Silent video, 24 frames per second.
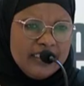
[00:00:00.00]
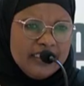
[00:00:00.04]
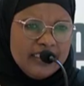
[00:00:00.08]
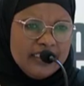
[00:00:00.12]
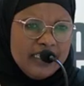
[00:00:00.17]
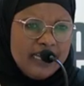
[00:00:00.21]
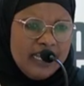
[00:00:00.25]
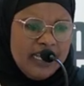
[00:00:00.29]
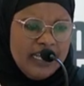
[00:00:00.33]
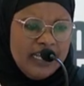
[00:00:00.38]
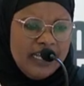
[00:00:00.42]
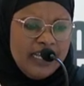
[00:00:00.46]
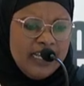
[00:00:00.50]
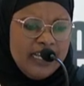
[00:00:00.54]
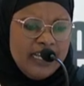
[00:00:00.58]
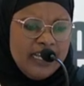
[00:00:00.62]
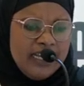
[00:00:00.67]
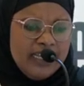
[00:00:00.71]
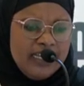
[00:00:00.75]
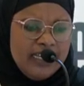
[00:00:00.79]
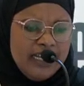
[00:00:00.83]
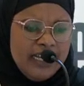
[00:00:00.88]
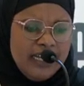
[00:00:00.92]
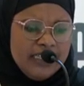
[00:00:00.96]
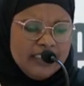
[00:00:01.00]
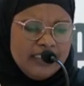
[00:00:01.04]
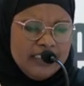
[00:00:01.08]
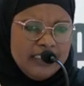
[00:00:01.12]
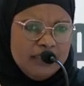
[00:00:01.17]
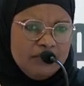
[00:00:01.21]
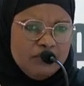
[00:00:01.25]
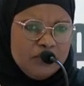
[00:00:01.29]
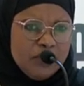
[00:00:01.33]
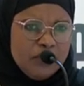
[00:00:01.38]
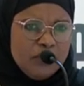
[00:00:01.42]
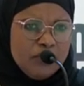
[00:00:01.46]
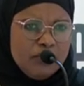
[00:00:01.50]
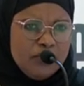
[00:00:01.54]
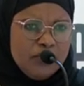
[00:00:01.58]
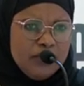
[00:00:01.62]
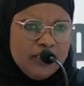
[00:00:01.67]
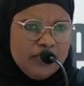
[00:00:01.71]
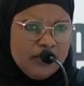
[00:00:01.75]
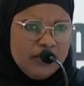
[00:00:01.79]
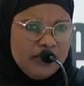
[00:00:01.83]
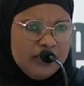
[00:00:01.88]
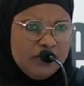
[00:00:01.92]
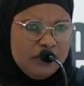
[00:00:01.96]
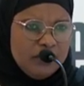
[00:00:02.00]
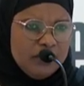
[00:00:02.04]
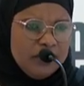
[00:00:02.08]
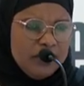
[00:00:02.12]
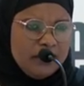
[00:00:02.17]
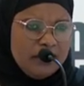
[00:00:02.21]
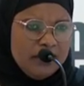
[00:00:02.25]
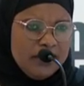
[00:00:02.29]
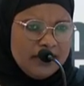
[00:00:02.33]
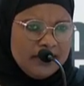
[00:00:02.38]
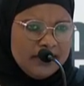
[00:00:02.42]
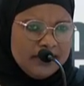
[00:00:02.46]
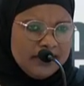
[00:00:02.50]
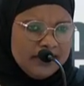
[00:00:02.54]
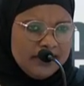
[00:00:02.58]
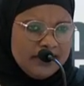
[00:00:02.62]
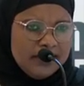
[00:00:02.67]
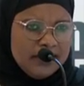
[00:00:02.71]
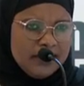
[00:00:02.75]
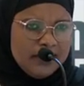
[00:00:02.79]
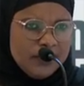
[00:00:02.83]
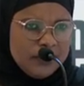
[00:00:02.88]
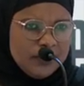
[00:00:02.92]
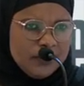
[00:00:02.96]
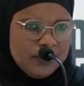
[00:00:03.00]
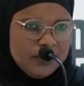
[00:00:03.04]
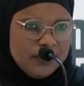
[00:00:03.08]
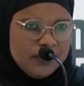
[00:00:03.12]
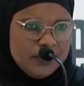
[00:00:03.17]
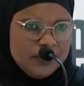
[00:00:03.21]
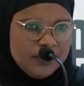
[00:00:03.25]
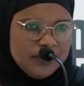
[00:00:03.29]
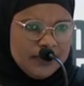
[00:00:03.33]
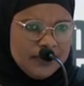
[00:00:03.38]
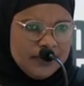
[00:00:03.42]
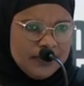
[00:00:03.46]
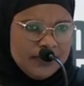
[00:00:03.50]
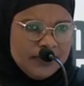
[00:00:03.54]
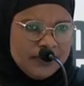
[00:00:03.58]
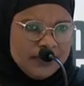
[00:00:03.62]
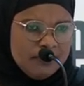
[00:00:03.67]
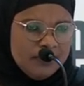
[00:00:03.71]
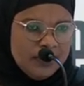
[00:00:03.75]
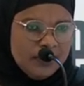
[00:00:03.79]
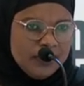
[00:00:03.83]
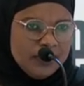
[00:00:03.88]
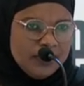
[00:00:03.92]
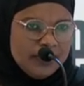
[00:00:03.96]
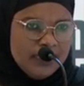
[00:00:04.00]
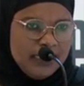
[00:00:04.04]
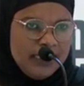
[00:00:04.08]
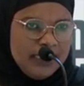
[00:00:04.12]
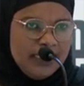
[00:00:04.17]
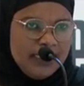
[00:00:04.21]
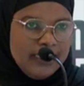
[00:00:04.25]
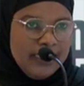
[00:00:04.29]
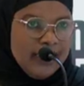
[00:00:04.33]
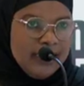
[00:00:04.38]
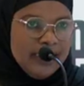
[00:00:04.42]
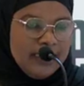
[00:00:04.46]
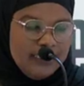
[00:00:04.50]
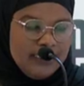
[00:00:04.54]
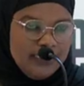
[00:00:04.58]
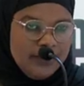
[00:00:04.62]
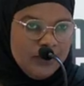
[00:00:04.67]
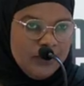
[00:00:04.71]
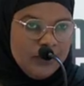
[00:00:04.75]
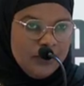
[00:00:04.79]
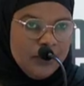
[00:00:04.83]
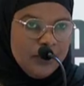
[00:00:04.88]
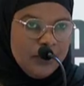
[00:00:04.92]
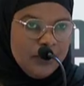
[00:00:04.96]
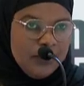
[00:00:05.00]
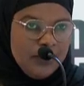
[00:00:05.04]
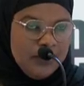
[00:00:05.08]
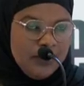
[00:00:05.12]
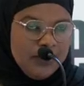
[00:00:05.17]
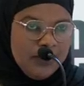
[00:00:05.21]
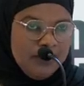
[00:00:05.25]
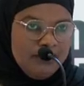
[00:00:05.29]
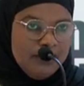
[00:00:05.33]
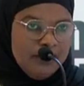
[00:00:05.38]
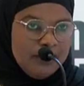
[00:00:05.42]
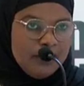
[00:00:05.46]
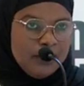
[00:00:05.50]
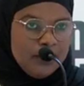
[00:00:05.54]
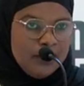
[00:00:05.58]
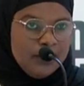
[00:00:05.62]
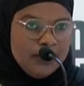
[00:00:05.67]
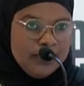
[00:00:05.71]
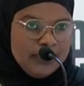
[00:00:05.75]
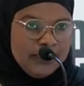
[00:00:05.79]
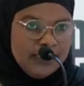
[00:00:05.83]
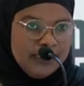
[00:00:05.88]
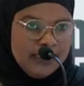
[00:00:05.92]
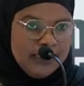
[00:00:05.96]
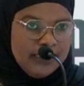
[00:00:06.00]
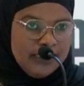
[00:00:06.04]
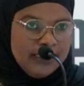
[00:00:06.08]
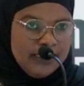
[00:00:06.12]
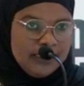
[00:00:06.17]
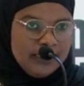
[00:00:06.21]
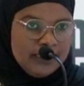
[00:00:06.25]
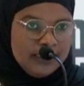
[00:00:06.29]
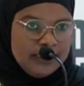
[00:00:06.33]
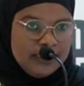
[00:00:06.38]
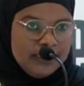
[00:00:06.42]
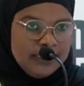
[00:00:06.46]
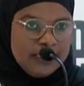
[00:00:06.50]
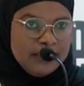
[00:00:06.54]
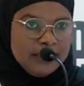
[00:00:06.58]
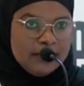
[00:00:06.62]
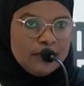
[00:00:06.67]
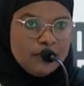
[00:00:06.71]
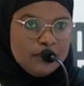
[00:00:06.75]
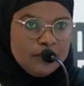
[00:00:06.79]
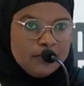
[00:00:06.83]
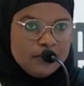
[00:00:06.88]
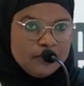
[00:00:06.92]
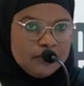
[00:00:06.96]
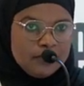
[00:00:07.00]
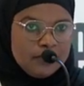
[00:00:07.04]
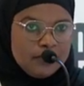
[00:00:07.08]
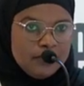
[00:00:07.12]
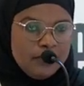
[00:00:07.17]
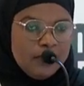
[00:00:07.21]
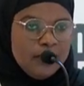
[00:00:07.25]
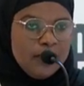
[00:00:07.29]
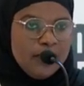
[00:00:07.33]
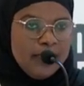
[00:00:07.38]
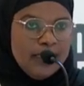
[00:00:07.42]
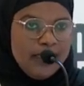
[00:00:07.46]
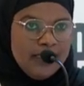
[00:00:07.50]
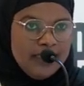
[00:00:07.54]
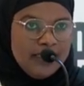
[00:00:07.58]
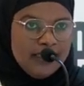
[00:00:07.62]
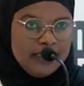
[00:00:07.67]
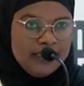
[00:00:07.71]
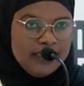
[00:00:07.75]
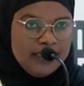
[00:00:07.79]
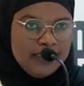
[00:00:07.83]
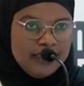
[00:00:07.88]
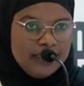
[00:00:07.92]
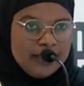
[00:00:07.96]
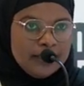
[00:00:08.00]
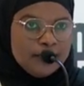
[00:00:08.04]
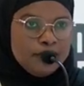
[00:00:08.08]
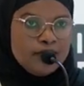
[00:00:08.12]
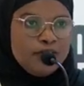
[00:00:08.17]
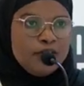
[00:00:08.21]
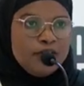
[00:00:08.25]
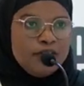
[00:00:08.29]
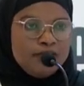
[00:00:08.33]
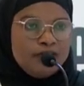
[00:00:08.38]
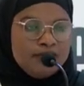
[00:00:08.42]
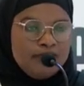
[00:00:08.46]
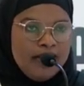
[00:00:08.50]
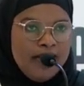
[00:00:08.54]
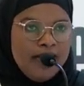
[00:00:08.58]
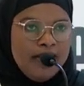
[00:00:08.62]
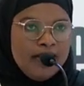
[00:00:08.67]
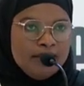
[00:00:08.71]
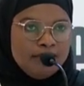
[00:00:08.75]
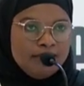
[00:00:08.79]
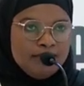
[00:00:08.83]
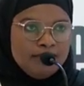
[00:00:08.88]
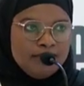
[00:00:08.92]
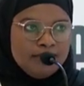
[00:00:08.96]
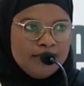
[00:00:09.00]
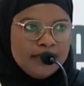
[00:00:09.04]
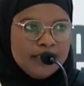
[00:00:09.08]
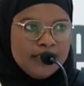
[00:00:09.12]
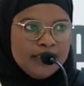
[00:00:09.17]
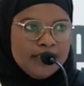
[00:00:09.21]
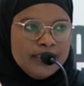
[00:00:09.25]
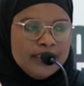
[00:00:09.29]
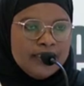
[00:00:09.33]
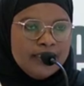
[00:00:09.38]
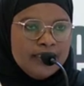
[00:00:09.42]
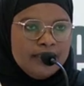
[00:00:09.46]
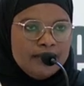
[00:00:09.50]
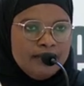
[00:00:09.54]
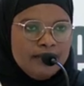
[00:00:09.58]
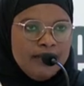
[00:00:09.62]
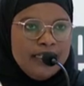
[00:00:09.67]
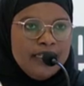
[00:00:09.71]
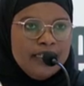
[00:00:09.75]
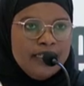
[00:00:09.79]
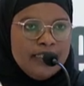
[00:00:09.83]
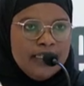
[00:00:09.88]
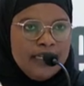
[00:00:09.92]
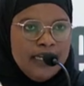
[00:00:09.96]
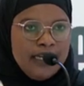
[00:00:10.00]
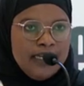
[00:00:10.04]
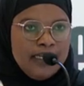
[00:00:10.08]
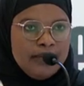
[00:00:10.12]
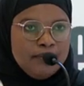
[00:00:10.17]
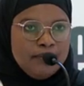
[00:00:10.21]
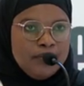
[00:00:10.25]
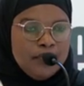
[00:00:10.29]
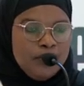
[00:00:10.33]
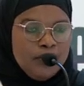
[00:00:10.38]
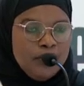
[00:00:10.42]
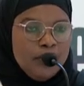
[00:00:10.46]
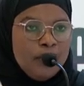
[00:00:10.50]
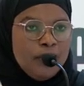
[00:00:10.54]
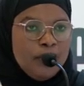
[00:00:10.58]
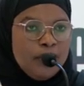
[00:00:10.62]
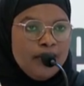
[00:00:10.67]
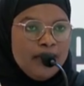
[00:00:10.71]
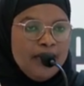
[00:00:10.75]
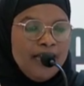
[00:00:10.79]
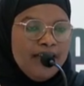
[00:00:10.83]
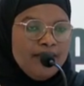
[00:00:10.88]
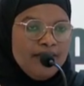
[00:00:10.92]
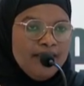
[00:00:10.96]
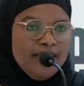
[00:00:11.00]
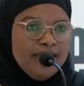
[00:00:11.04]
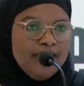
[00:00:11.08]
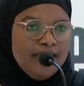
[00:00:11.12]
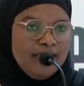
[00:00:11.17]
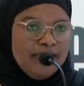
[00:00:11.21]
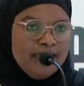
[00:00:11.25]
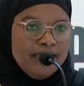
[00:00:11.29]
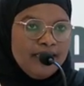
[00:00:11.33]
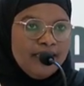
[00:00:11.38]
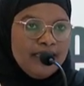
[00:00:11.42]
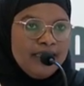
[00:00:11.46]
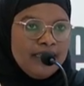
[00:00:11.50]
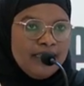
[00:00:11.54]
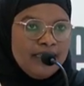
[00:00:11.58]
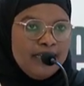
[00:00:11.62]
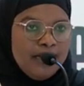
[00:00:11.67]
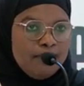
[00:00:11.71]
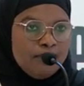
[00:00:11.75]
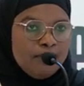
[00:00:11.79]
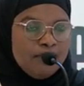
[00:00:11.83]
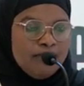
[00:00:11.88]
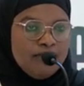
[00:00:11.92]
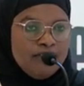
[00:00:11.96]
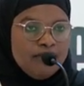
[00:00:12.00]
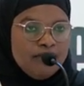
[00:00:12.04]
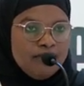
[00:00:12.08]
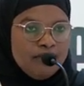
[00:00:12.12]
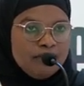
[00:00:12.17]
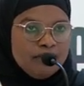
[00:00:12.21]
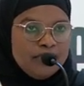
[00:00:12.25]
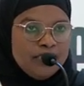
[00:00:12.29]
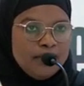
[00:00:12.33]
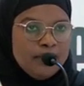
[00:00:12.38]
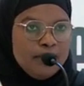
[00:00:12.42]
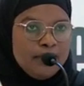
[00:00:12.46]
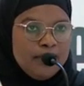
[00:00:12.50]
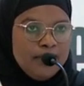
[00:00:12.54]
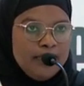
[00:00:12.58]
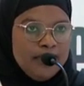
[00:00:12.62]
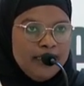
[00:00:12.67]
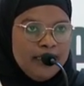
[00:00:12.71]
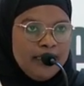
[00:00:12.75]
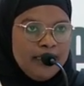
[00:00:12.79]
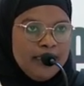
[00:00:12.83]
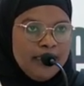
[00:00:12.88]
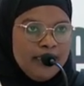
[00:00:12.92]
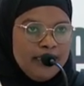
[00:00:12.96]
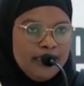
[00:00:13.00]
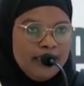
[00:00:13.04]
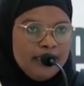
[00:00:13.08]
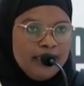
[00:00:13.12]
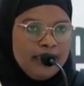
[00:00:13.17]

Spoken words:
I heard him complain a little bit about the CEO, because in the audio he even called the council's lawyer to confirm whether the agreement, upon having approval from GPPA,